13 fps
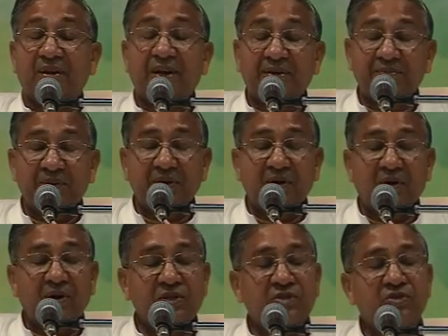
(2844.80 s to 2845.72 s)
Let me
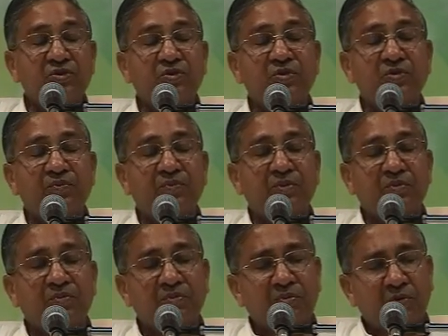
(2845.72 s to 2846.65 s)
also
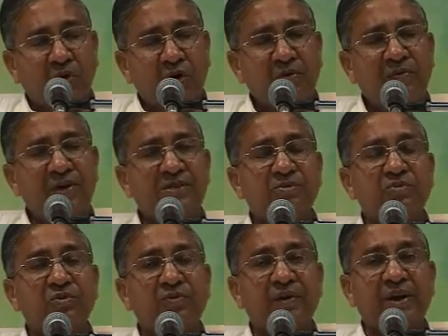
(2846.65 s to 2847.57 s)
always
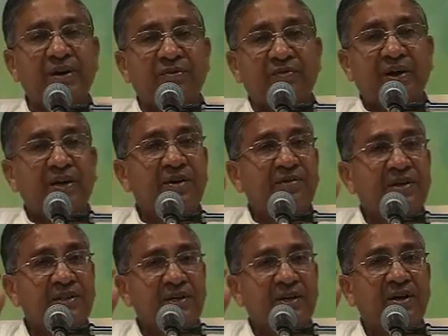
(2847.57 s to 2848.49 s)
move ahead.
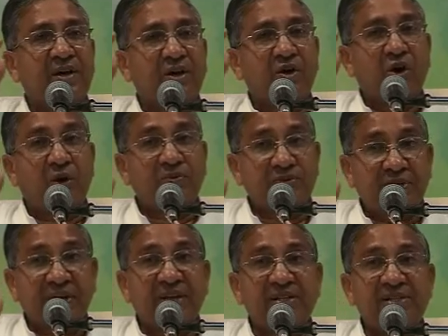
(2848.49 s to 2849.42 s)
Whatever the
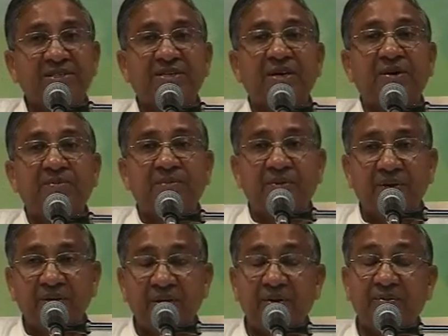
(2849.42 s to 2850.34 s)
obstacles come
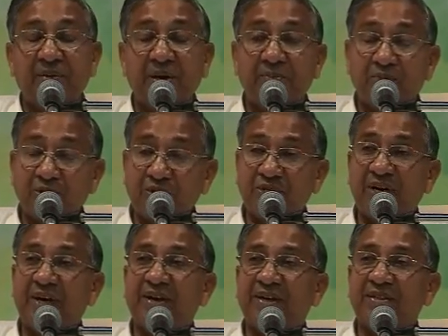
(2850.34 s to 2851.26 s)
in my
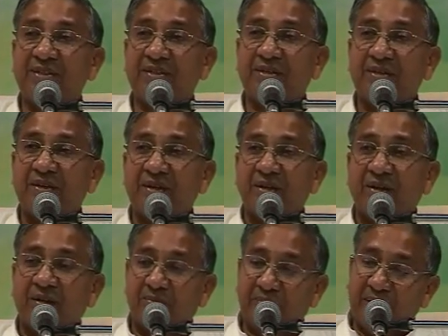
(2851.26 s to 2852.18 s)
Purusharth,
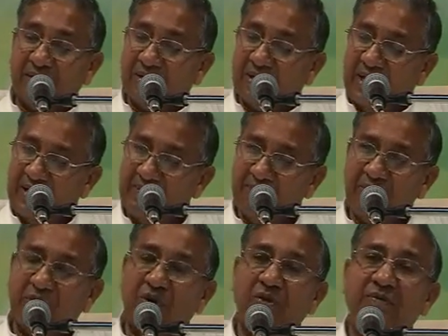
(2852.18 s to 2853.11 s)
but let
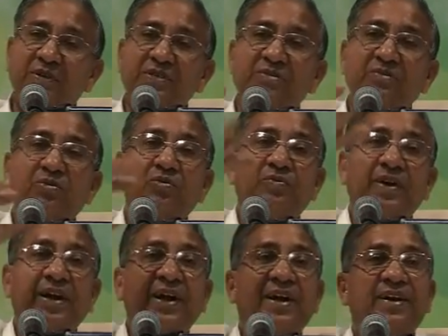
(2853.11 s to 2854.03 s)
me always move
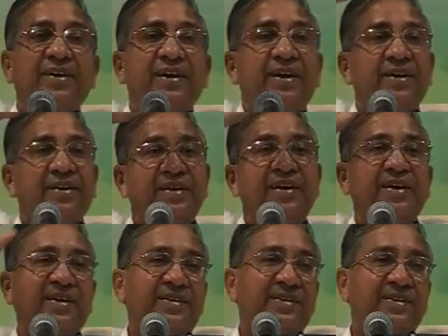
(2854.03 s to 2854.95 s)
ahead and ahead.